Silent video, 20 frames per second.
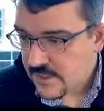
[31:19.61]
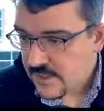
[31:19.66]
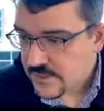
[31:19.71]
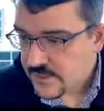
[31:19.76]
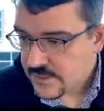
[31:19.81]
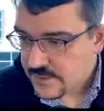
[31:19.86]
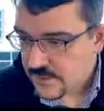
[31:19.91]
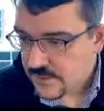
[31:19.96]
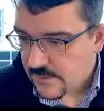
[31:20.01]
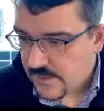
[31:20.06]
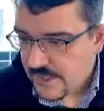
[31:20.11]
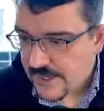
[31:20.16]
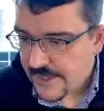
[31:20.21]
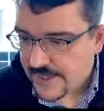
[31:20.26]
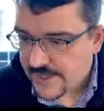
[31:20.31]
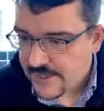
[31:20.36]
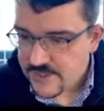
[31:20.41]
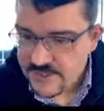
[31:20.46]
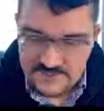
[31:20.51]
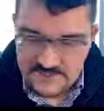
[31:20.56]
So I
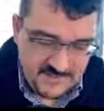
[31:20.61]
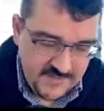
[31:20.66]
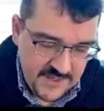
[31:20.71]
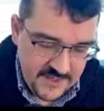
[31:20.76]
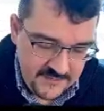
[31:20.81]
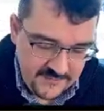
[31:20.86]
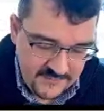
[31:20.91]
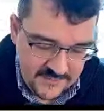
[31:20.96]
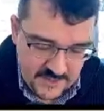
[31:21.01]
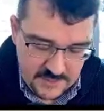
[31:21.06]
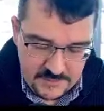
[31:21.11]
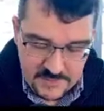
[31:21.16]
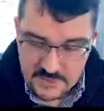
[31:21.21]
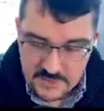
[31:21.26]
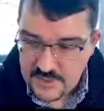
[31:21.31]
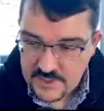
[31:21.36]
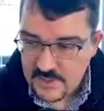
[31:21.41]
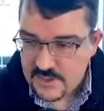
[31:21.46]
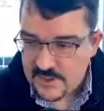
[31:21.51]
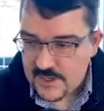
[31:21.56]
can define a variable
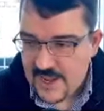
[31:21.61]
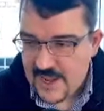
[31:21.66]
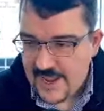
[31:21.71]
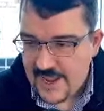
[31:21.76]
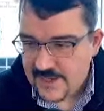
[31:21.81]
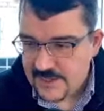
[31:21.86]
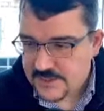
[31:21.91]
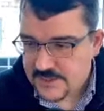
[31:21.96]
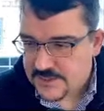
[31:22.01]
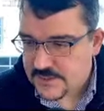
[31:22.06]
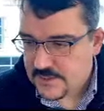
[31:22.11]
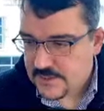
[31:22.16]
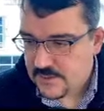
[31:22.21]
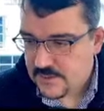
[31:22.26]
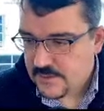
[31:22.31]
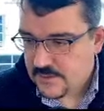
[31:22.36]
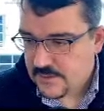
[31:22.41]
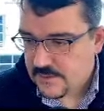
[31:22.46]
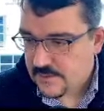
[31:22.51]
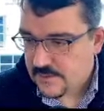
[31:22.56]
called x.
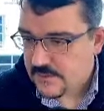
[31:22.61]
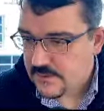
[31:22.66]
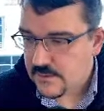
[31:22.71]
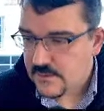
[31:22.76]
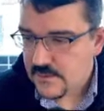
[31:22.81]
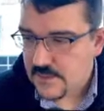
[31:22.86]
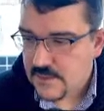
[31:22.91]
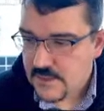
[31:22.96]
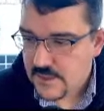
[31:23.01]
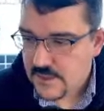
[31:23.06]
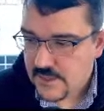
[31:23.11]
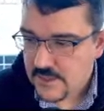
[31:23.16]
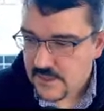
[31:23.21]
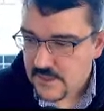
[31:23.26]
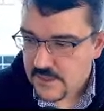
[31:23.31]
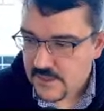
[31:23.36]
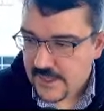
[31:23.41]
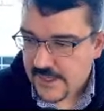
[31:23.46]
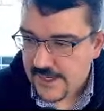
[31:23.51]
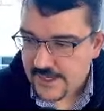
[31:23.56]

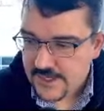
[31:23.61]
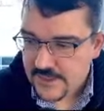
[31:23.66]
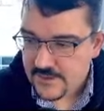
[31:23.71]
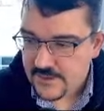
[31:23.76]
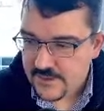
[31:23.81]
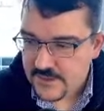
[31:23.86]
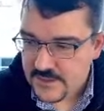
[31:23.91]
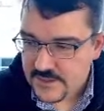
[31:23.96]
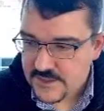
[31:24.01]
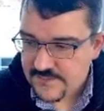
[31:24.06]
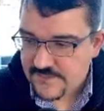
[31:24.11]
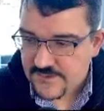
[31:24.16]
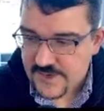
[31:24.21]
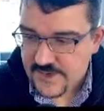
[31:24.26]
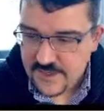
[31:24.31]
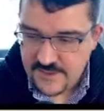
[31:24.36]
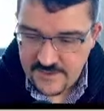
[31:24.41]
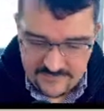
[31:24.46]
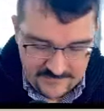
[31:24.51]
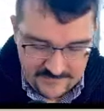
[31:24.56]
I can
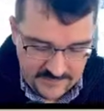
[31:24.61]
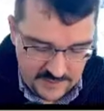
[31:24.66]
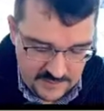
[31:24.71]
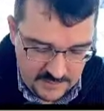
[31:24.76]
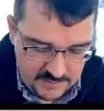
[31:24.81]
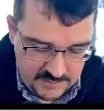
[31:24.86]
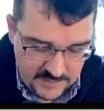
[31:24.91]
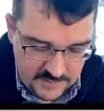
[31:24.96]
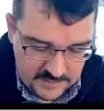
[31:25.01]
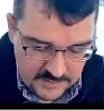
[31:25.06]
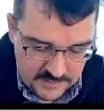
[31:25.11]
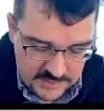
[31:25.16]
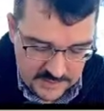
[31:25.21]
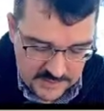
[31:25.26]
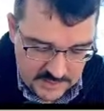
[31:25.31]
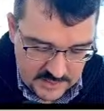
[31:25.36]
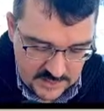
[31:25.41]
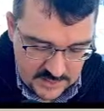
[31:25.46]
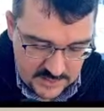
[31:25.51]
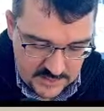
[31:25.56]
define a variable
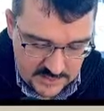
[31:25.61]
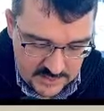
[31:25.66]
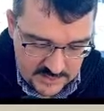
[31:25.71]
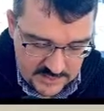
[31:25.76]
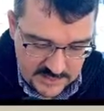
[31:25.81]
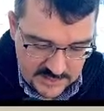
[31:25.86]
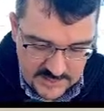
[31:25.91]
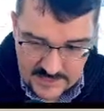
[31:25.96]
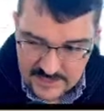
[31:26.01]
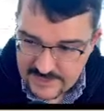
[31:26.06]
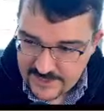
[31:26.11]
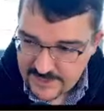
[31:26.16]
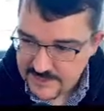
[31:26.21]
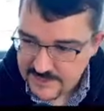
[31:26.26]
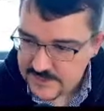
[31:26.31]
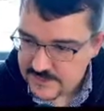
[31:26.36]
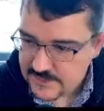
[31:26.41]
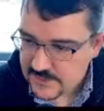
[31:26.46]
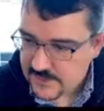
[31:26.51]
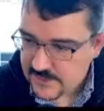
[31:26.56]
called
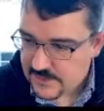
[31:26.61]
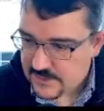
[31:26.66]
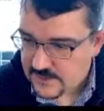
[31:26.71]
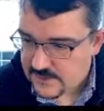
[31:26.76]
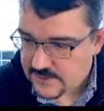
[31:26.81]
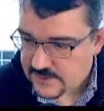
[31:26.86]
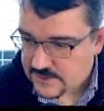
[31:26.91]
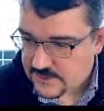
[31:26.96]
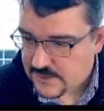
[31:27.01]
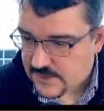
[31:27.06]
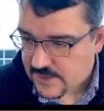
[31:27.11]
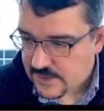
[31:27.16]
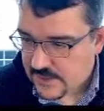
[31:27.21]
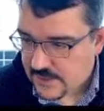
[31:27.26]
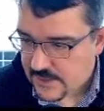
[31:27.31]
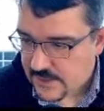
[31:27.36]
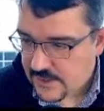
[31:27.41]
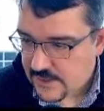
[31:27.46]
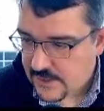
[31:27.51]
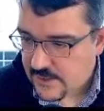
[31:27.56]
x is
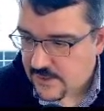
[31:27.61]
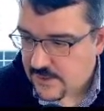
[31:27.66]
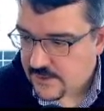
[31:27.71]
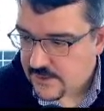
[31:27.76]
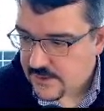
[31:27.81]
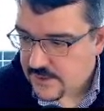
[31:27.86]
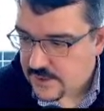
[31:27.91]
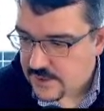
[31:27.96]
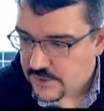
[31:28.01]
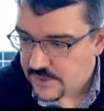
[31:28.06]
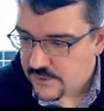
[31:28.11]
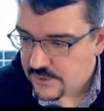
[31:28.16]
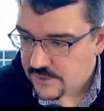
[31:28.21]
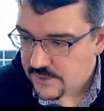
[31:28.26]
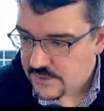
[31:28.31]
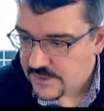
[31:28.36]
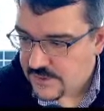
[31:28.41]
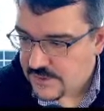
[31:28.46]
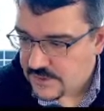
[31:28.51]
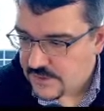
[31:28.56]
the
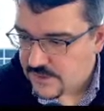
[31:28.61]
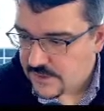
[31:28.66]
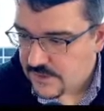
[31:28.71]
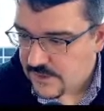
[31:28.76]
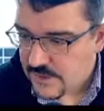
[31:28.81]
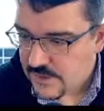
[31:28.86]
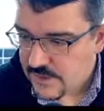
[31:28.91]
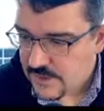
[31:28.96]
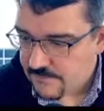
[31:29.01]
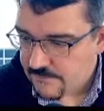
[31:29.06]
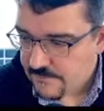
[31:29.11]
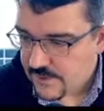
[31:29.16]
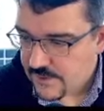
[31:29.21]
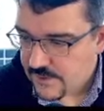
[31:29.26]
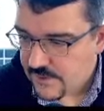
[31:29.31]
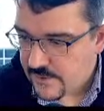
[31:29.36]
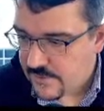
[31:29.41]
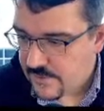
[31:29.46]
coolest number.